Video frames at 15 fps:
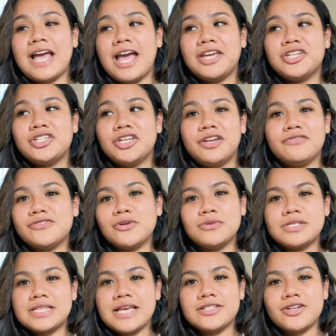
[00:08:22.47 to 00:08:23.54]
I should have told
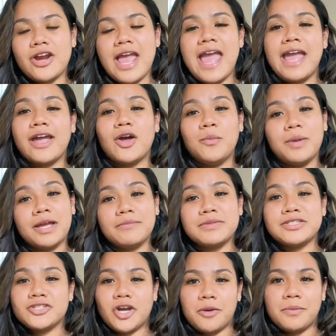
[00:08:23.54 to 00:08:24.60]
Cesar, hey, go pick up the
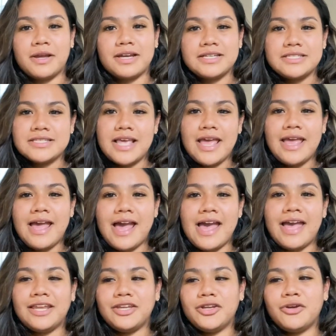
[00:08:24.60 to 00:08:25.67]
Starbucks,
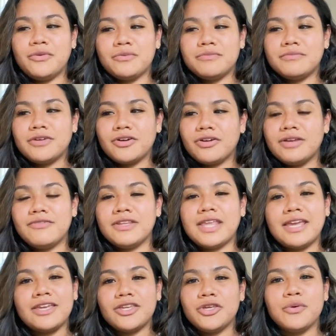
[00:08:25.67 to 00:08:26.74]
and, you know, or even
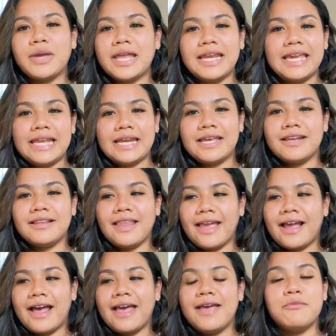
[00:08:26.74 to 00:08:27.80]
like, you can eat it. Like,
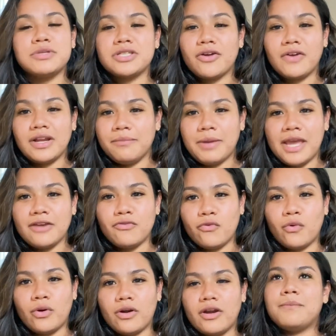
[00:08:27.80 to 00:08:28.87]
it was already paid
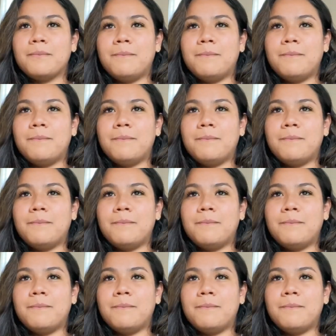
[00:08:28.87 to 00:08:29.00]
for.